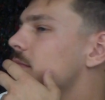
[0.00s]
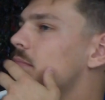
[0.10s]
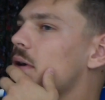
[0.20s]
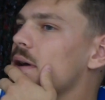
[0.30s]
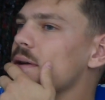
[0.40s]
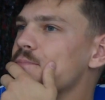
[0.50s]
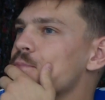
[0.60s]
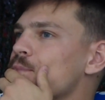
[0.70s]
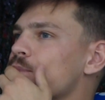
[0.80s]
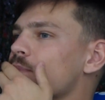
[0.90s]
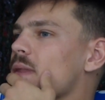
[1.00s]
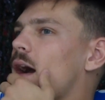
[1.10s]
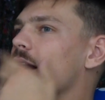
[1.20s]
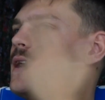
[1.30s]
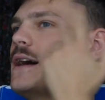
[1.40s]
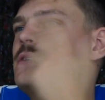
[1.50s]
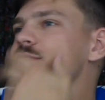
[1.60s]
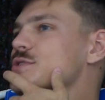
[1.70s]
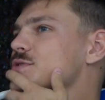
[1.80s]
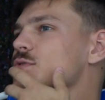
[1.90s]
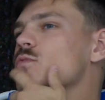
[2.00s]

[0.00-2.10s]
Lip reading: but I just